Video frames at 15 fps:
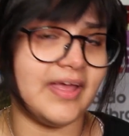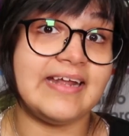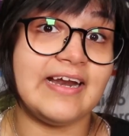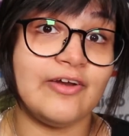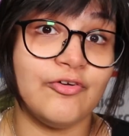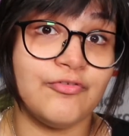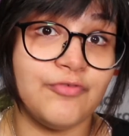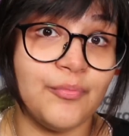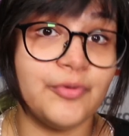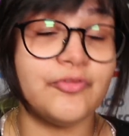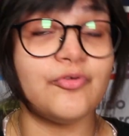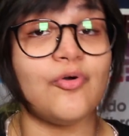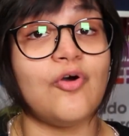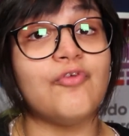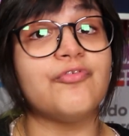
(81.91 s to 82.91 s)
and I look forward
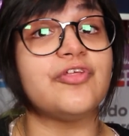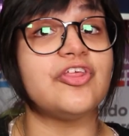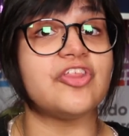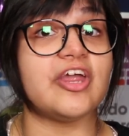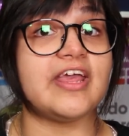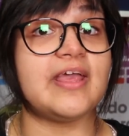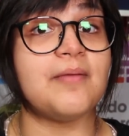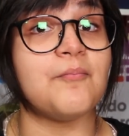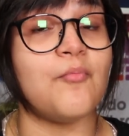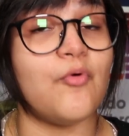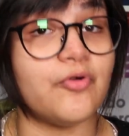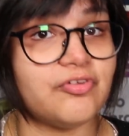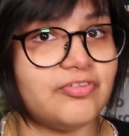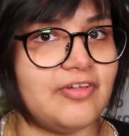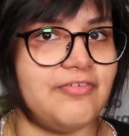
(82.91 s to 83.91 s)
to hopefully checking
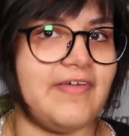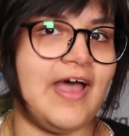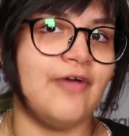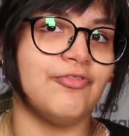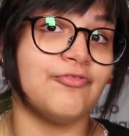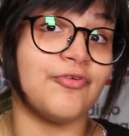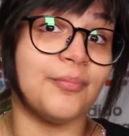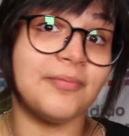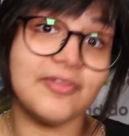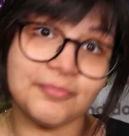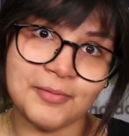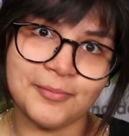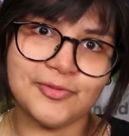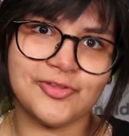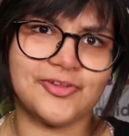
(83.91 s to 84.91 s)
more stuff out from this
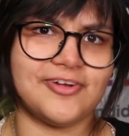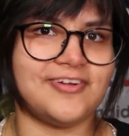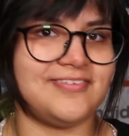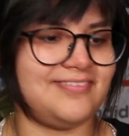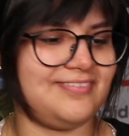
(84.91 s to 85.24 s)
publisher.